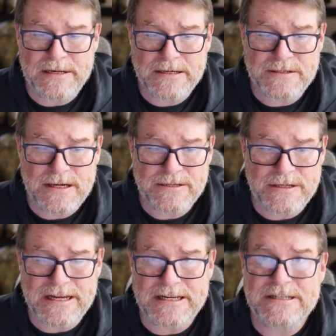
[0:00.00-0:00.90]
duck
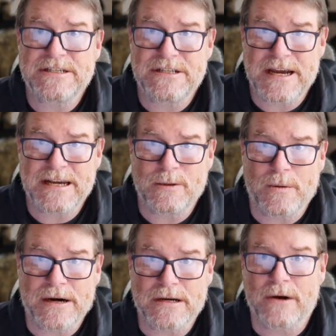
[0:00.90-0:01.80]
session in
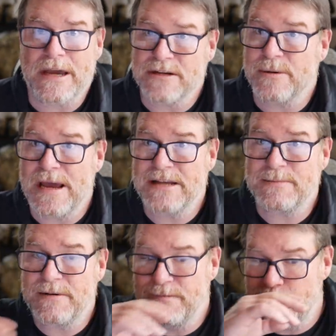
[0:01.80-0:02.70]
January. Okay, so it
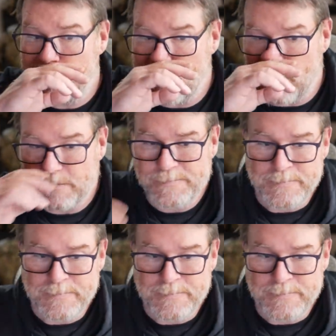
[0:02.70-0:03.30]
hasn't been voted on.